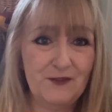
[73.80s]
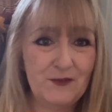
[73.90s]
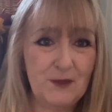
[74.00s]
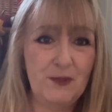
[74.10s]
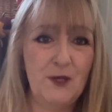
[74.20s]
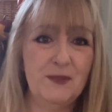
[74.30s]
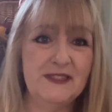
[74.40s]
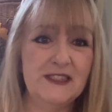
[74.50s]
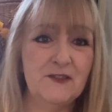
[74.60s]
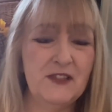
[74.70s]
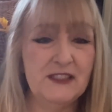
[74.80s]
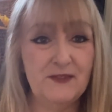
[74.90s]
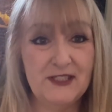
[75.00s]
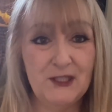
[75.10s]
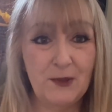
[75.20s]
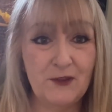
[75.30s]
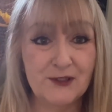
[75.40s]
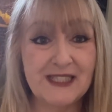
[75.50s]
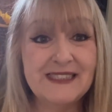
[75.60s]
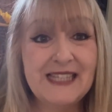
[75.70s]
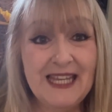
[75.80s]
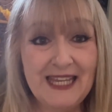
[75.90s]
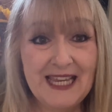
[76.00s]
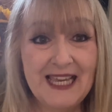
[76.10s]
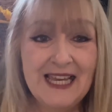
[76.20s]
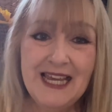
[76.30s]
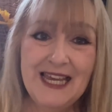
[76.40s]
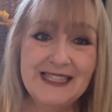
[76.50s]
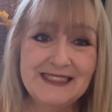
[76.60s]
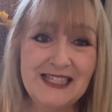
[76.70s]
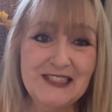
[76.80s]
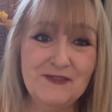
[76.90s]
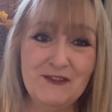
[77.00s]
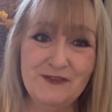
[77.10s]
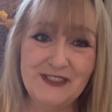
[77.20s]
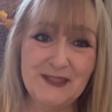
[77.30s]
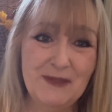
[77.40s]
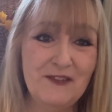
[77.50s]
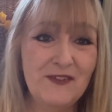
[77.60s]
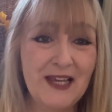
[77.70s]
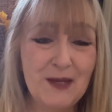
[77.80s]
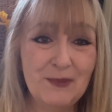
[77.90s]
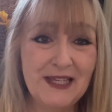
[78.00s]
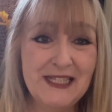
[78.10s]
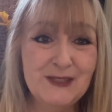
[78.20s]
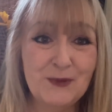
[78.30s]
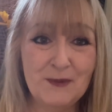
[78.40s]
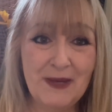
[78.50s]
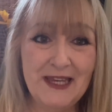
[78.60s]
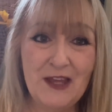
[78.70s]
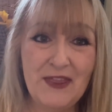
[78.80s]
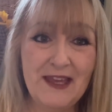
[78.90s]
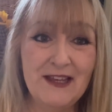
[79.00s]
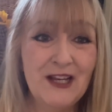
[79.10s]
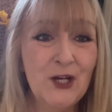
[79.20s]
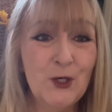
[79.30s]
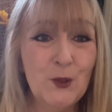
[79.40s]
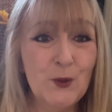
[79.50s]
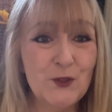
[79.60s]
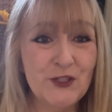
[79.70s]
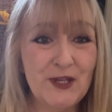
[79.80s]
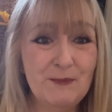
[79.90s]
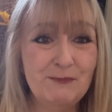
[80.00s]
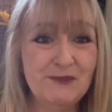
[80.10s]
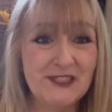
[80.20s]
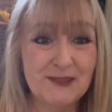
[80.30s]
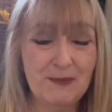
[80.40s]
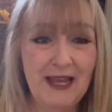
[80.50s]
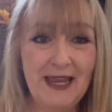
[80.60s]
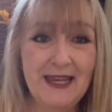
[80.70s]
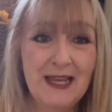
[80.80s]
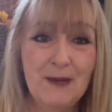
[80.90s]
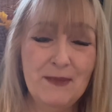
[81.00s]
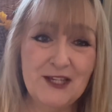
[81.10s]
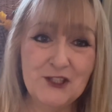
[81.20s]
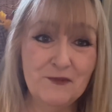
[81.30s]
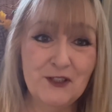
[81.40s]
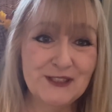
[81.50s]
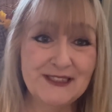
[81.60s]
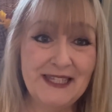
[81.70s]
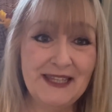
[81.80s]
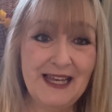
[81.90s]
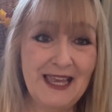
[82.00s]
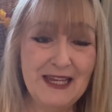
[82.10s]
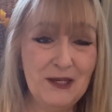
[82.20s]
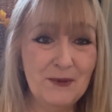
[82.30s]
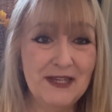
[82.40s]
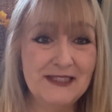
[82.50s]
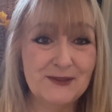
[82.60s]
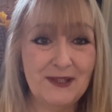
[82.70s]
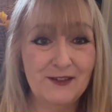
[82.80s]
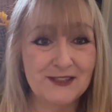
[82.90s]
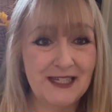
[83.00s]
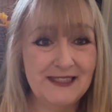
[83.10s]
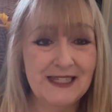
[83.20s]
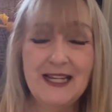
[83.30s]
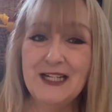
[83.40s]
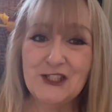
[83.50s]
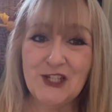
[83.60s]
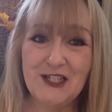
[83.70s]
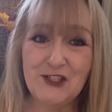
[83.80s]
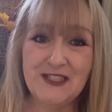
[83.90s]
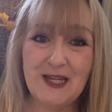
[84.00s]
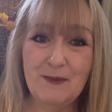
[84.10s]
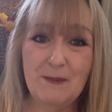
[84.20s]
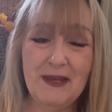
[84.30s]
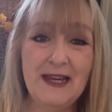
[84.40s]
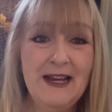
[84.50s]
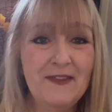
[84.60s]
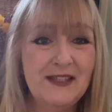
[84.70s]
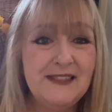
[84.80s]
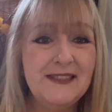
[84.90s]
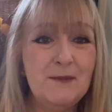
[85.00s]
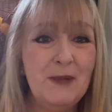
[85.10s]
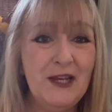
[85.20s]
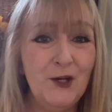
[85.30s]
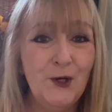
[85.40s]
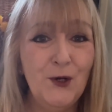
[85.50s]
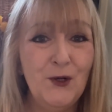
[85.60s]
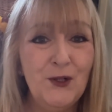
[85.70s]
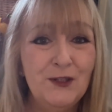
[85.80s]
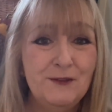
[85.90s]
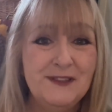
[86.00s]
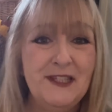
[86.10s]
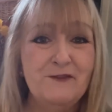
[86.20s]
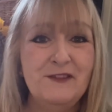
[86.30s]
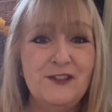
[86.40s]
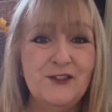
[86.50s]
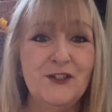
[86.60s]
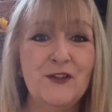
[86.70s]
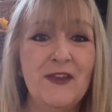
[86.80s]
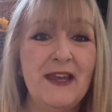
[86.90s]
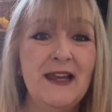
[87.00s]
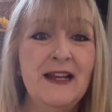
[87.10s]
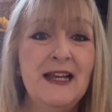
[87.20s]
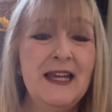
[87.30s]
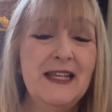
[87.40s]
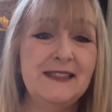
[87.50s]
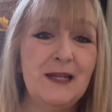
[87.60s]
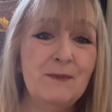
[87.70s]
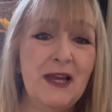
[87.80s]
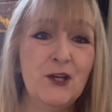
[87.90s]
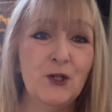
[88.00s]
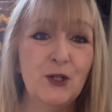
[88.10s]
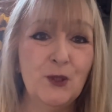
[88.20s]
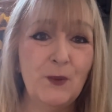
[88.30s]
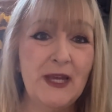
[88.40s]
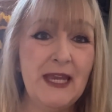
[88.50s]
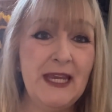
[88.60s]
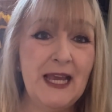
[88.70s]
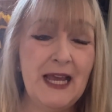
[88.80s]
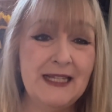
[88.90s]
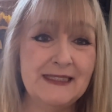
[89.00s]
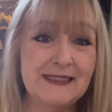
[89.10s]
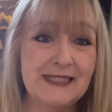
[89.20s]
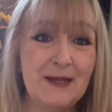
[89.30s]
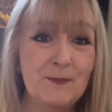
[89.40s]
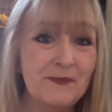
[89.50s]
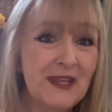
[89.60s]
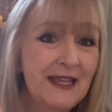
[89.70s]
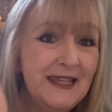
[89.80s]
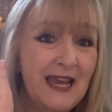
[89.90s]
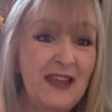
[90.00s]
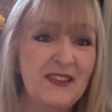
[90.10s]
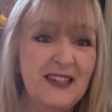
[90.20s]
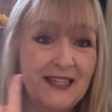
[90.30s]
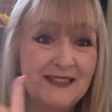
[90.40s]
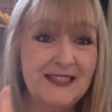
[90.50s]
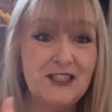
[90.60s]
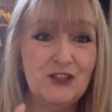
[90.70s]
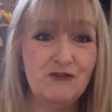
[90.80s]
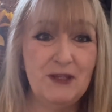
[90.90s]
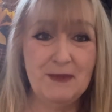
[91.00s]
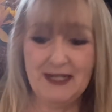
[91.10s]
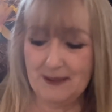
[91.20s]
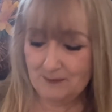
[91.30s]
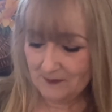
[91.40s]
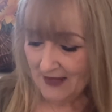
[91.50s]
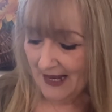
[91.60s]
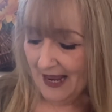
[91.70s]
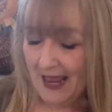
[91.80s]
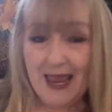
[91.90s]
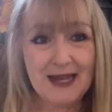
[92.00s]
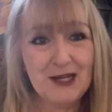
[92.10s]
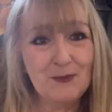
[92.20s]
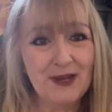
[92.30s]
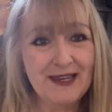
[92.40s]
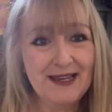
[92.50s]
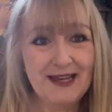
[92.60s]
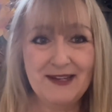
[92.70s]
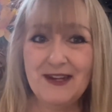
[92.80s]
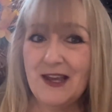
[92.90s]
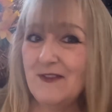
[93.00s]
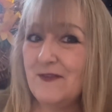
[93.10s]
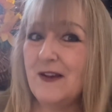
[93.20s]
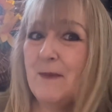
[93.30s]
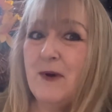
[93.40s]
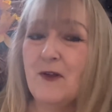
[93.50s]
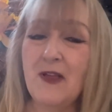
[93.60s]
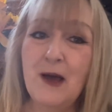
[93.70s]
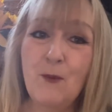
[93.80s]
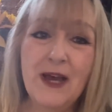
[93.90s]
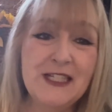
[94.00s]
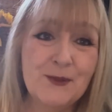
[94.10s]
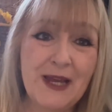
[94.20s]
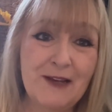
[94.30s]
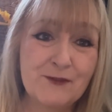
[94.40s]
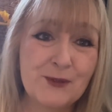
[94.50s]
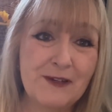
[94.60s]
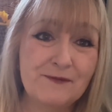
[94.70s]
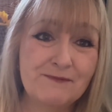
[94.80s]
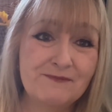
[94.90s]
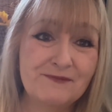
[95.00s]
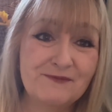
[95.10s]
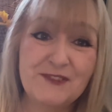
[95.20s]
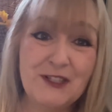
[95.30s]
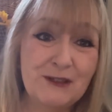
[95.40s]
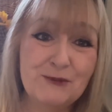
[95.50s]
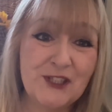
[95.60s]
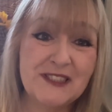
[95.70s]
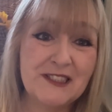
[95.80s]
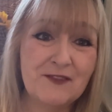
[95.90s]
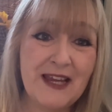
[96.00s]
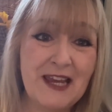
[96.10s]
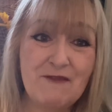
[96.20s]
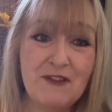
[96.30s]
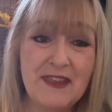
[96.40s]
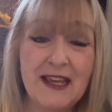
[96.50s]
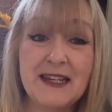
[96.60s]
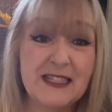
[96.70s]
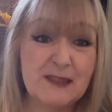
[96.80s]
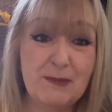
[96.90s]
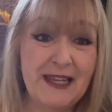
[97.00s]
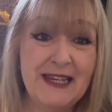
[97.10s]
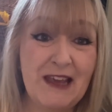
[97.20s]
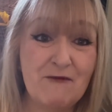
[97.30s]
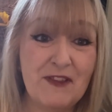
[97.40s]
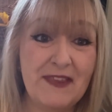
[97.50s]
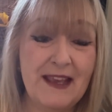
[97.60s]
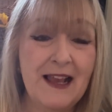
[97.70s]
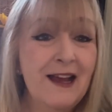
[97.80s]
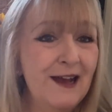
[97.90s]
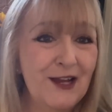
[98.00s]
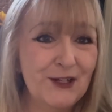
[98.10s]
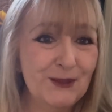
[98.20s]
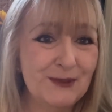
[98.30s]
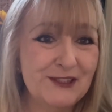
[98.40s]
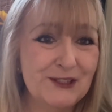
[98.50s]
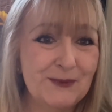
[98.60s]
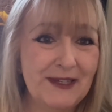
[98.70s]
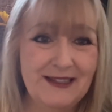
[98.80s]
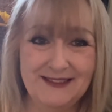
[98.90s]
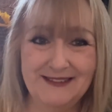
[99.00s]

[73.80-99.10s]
for the purposes of this video, I thought I'd sit here instead of in front of my fireplace with my other autumn display because you've all seen that anyway so I thought I'd change it up a bit. This is in my hall, see the front door there, it's in my hallway and um, yeah the light is streaming in. Anyway enough about that, why do I have to have, you know justify everything and explain everything? I always do it.